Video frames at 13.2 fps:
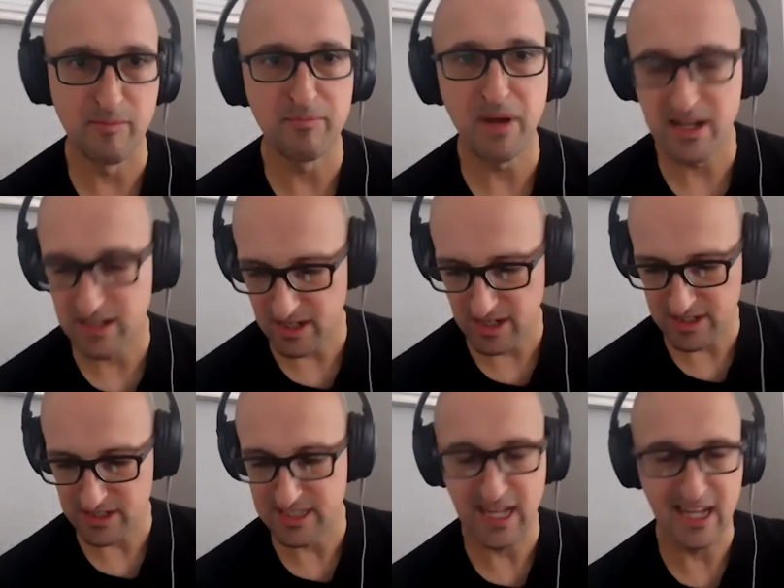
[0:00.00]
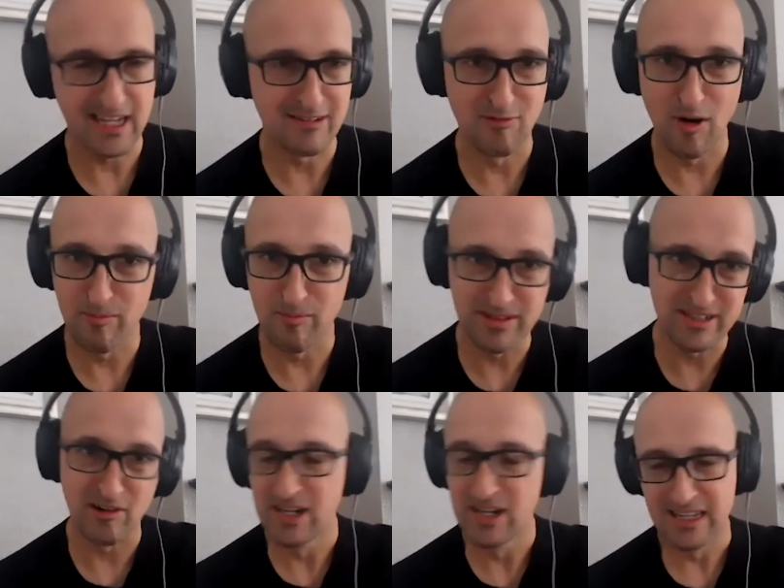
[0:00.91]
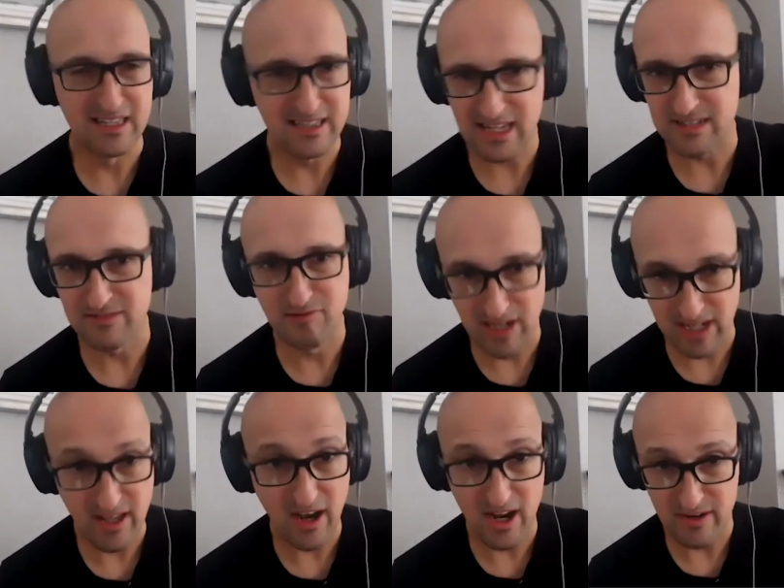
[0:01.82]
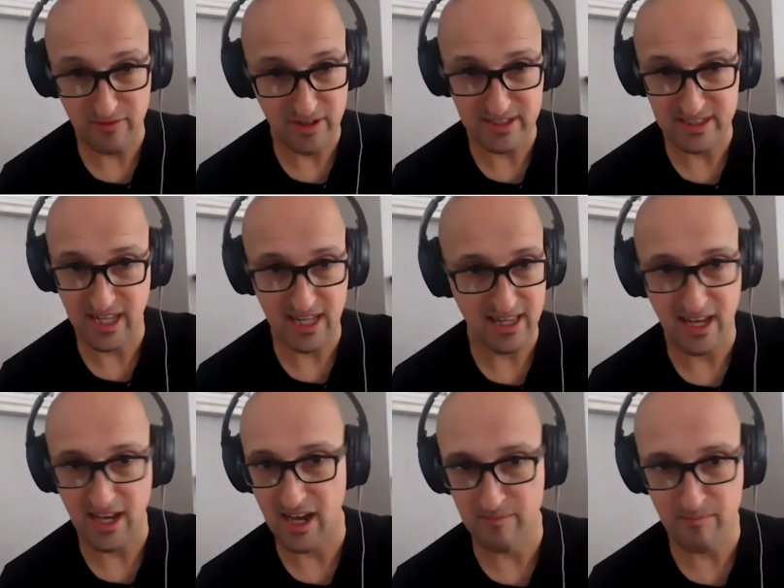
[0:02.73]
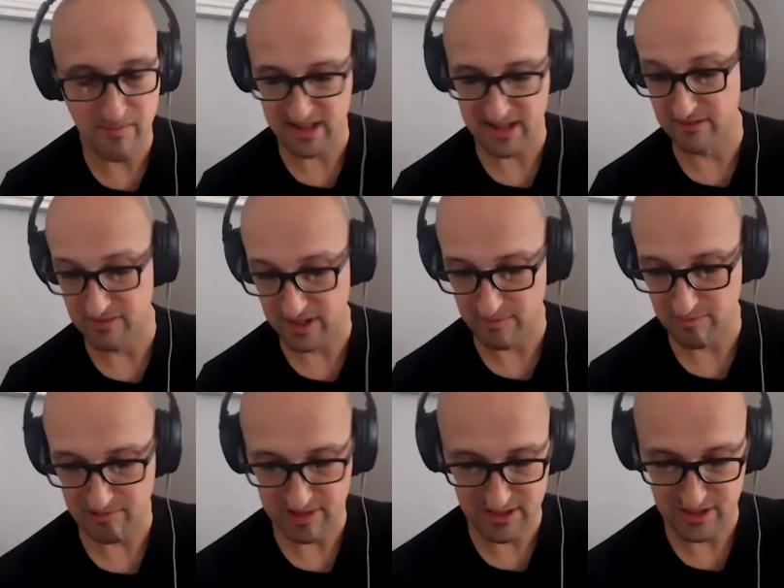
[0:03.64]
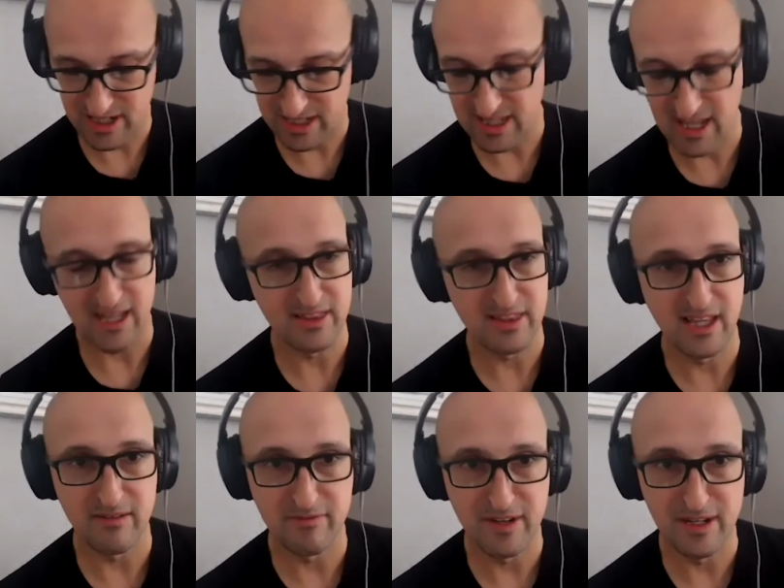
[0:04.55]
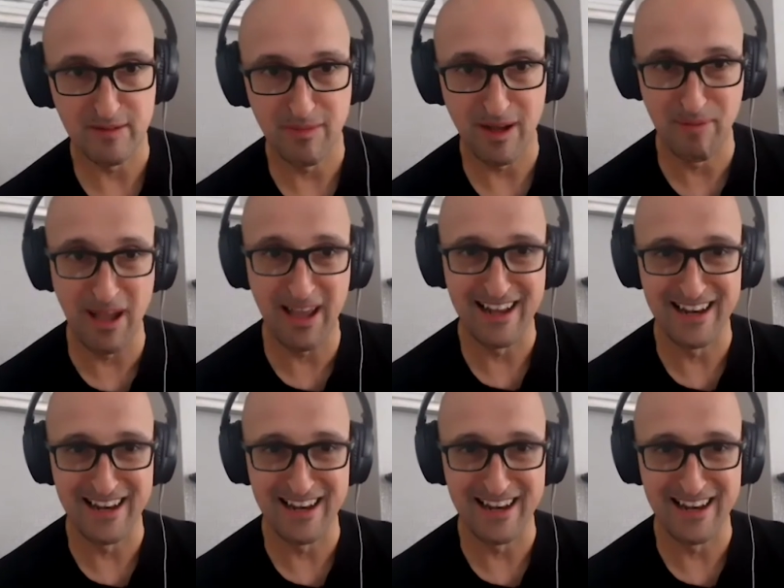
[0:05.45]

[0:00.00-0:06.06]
Ben, can I just say, Rob, so that's really kind of you to say that. I massively appreciate that feedback, Ben,